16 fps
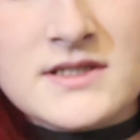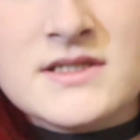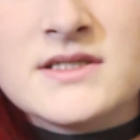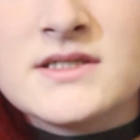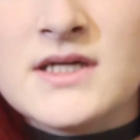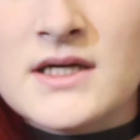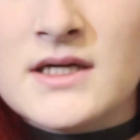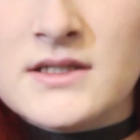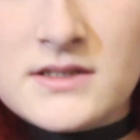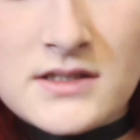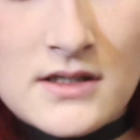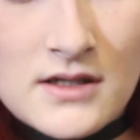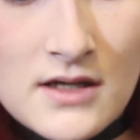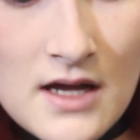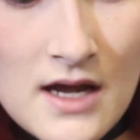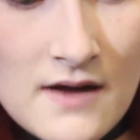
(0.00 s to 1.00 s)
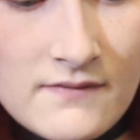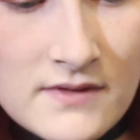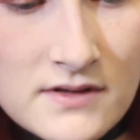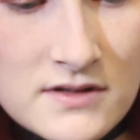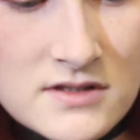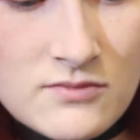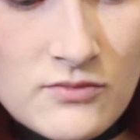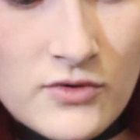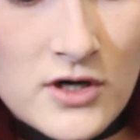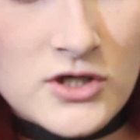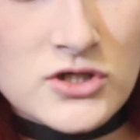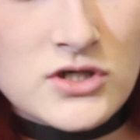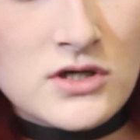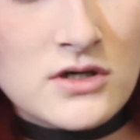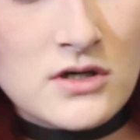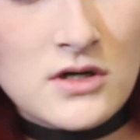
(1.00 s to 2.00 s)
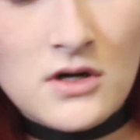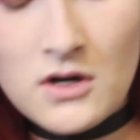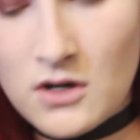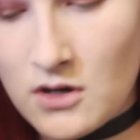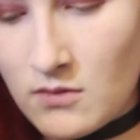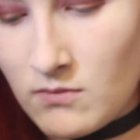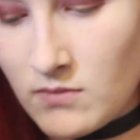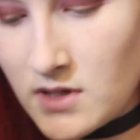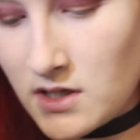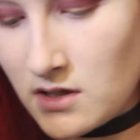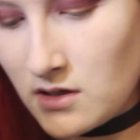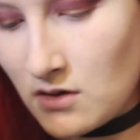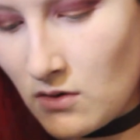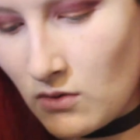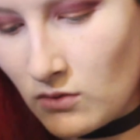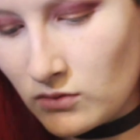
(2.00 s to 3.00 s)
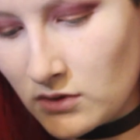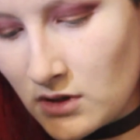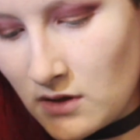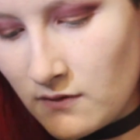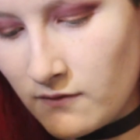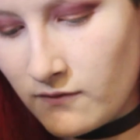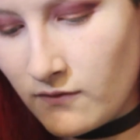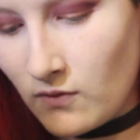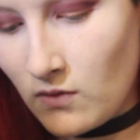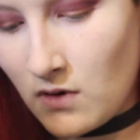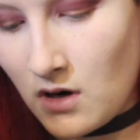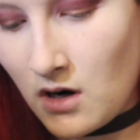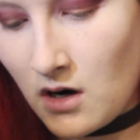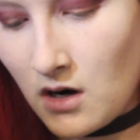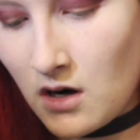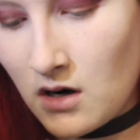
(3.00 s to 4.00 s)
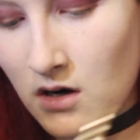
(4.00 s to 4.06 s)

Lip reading: stick to having this brush be only for